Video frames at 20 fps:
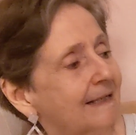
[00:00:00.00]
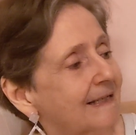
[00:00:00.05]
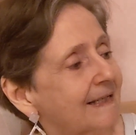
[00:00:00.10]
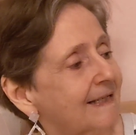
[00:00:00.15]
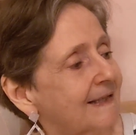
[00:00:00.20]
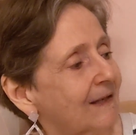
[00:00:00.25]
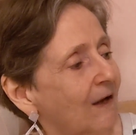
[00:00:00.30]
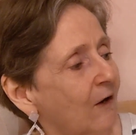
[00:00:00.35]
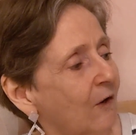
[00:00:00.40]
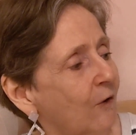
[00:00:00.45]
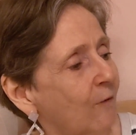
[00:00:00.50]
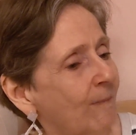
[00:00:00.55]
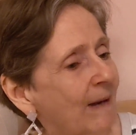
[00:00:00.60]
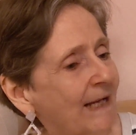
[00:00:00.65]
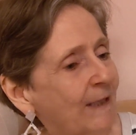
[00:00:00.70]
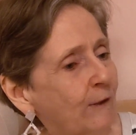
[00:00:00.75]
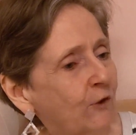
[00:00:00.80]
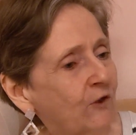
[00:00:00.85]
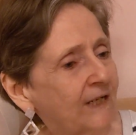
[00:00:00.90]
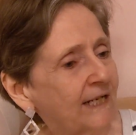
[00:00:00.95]
So
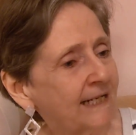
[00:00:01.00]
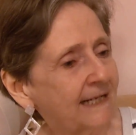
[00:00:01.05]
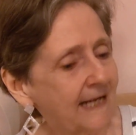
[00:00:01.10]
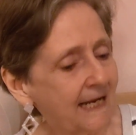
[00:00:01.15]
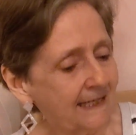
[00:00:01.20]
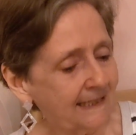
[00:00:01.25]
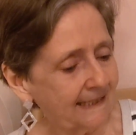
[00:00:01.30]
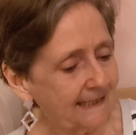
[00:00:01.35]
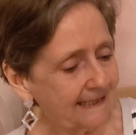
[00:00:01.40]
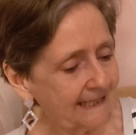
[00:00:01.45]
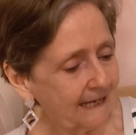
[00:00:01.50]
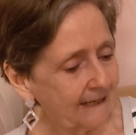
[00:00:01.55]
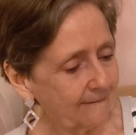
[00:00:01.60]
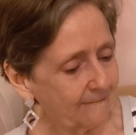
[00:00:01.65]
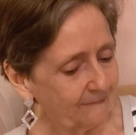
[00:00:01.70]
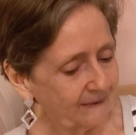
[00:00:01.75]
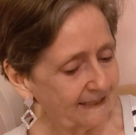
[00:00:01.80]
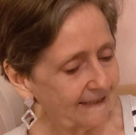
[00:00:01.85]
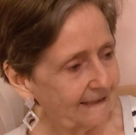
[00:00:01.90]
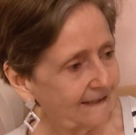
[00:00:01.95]
by Cooking
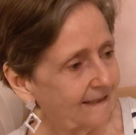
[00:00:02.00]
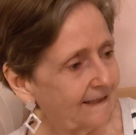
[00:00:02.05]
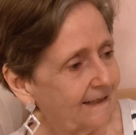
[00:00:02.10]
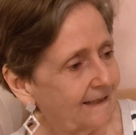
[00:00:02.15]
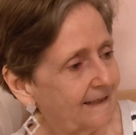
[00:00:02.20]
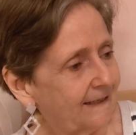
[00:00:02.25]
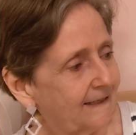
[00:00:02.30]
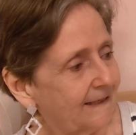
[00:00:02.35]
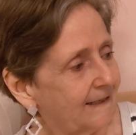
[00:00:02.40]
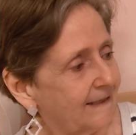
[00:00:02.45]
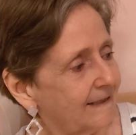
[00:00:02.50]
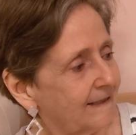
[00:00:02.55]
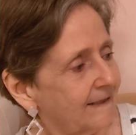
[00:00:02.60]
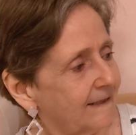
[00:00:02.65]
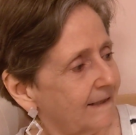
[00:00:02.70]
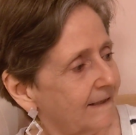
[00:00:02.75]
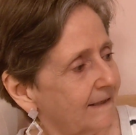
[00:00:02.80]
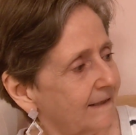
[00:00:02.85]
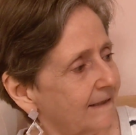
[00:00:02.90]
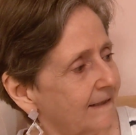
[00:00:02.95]
Concepts.
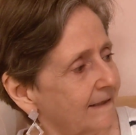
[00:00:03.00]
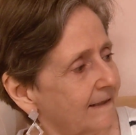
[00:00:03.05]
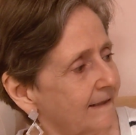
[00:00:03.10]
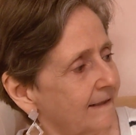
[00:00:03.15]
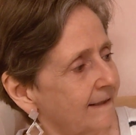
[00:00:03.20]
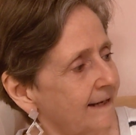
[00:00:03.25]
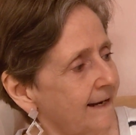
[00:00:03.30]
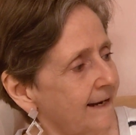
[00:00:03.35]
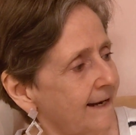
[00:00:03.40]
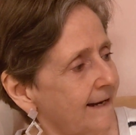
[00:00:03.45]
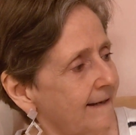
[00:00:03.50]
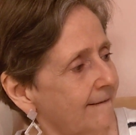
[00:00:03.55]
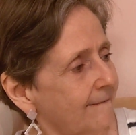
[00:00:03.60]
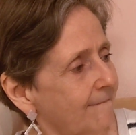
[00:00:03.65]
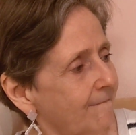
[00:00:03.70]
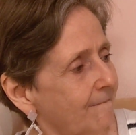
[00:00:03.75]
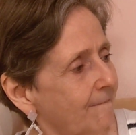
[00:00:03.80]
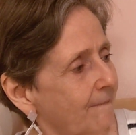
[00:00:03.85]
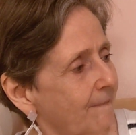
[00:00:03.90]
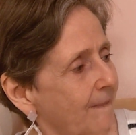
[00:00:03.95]
Yeah.
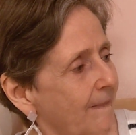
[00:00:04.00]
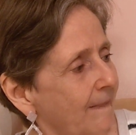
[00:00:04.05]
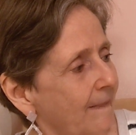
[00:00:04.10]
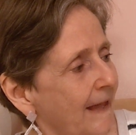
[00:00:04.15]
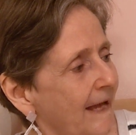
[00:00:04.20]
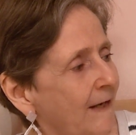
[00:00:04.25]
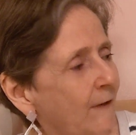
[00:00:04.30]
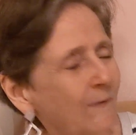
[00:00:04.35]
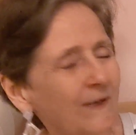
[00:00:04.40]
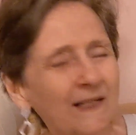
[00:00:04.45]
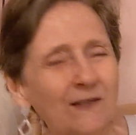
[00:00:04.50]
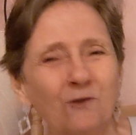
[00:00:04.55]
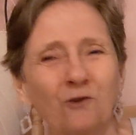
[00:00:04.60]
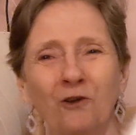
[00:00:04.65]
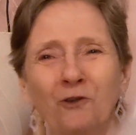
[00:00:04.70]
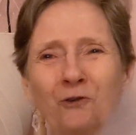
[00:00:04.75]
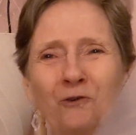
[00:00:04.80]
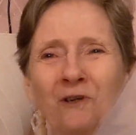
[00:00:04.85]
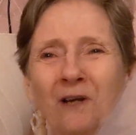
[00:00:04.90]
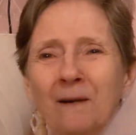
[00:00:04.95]
I always
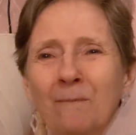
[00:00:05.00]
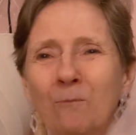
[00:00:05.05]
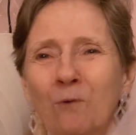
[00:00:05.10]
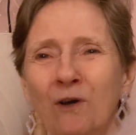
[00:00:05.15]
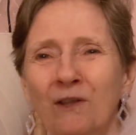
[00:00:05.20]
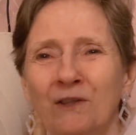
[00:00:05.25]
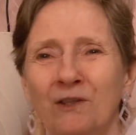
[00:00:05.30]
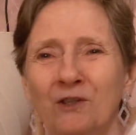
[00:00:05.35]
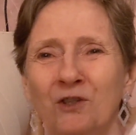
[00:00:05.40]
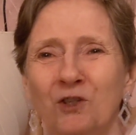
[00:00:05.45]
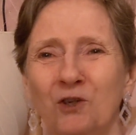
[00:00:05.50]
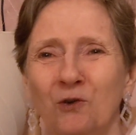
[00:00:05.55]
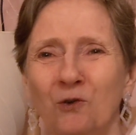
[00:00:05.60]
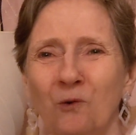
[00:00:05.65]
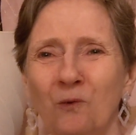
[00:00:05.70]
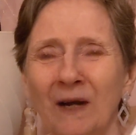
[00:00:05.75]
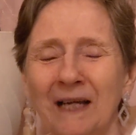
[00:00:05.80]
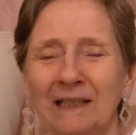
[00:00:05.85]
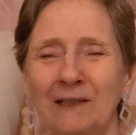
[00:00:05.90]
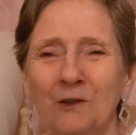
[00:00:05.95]
thought you got more than
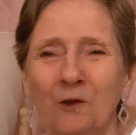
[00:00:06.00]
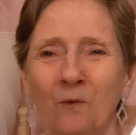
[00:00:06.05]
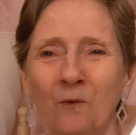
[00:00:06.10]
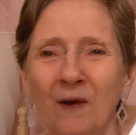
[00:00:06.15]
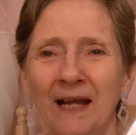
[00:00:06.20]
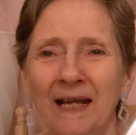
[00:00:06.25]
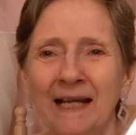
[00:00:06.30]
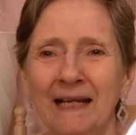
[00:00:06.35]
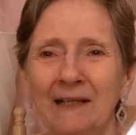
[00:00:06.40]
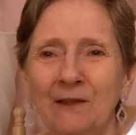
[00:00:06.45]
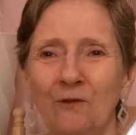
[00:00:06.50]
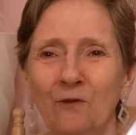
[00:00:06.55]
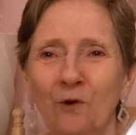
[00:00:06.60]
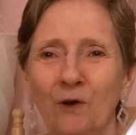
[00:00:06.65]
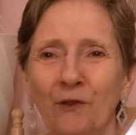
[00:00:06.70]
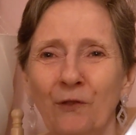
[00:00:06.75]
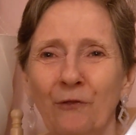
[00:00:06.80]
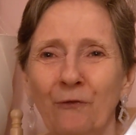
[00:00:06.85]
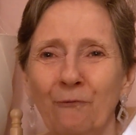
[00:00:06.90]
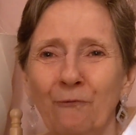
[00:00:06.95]
two. I don't know why I
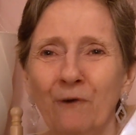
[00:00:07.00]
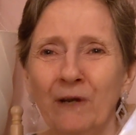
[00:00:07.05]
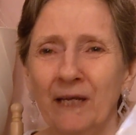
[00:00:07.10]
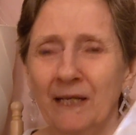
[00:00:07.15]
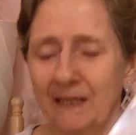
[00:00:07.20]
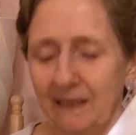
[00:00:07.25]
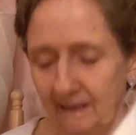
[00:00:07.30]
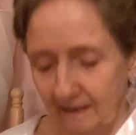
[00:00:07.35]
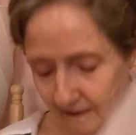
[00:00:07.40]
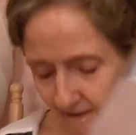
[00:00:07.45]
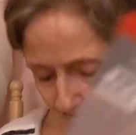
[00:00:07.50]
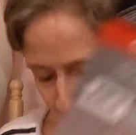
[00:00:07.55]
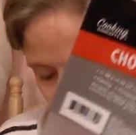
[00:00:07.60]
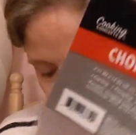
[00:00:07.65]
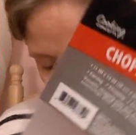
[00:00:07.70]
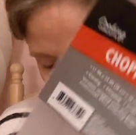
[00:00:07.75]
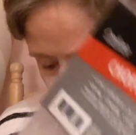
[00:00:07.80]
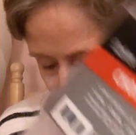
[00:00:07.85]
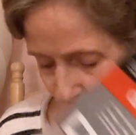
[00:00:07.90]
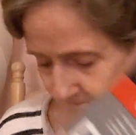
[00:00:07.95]
thought three,
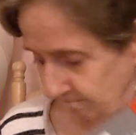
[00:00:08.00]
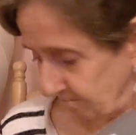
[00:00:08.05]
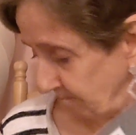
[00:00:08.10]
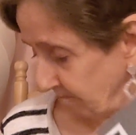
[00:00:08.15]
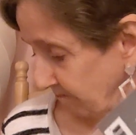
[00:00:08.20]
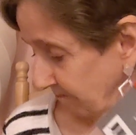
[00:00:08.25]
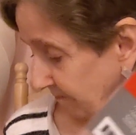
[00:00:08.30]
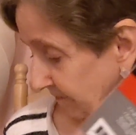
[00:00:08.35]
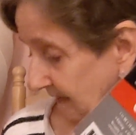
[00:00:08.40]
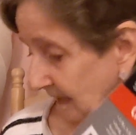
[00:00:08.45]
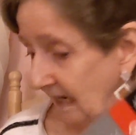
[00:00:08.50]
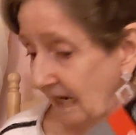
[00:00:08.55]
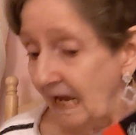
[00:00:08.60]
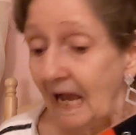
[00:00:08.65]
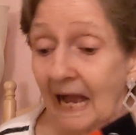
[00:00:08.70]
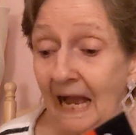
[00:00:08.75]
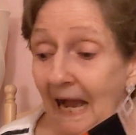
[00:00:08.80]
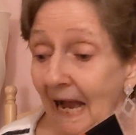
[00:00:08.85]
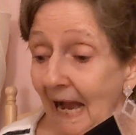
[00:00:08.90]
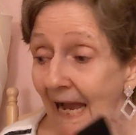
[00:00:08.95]
but
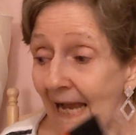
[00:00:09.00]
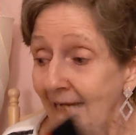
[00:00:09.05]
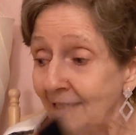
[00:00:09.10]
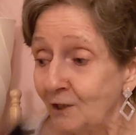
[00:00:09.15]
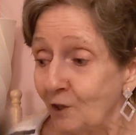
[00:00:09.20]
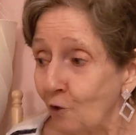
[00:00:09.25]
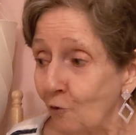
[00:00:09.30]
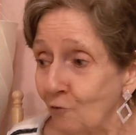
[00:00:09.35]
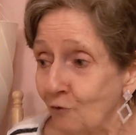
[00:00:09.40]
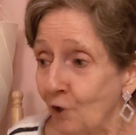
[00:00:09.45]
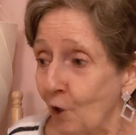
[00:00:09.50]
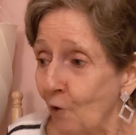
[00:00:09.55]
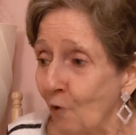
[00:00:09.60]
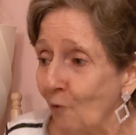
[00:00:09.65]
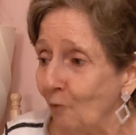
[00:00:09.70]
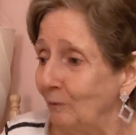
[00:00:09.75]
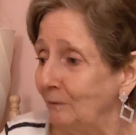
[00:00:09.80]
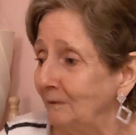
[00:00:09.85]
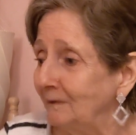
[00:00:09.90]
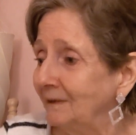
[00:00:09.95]
I don't
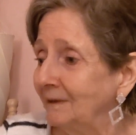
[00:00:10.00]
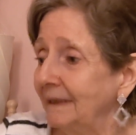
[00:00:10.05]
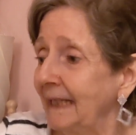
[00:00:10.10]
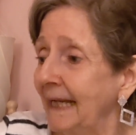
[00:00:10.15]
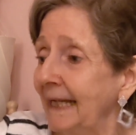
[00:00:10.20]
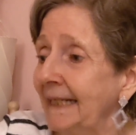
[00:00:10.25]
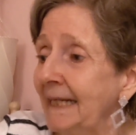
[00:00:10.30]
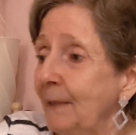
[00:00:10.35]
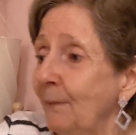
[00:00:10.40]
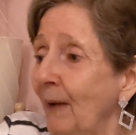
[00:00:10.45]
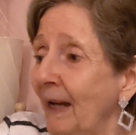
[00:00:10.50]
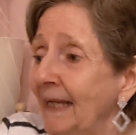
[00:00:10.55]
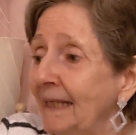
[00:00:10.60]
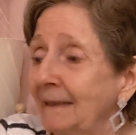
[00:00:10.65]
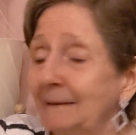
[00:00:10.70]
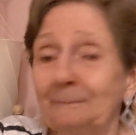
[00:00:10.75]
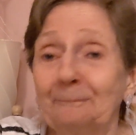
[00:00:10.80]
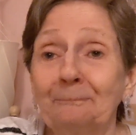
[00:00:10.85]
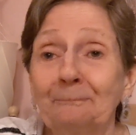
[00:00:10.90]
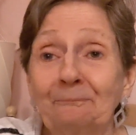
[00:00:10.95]
know.
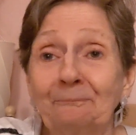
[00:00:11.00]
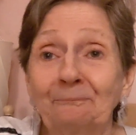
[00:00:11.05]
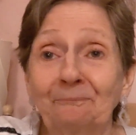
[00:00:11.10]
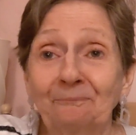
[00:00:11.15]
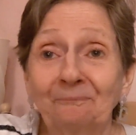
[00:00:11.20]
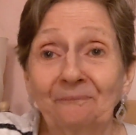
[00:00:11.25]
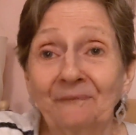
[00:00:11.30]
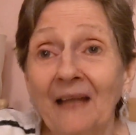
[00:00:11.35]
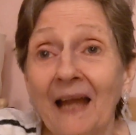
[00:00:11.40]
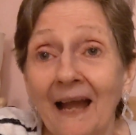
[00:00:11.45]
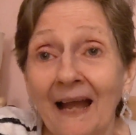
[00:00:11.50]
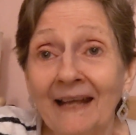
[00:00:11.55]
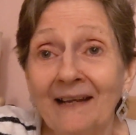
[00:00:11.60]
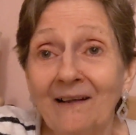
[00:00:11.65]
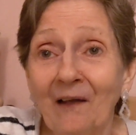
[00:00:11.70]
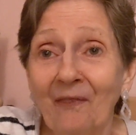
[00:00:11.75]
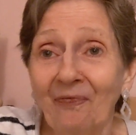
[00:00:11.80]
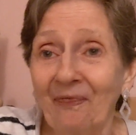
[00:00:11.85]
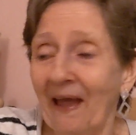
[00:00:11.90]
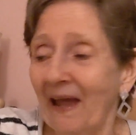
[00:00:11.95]
Anyway, I
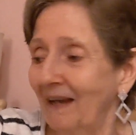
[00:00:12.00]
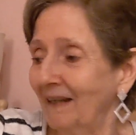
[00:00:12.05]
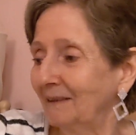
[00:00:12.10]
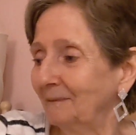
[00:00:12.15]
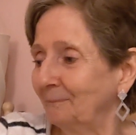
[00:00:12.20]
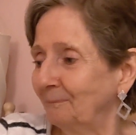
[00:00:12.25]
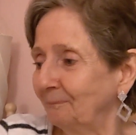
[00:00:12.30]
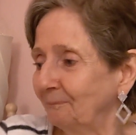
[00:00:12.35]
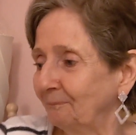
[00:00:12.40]
got that.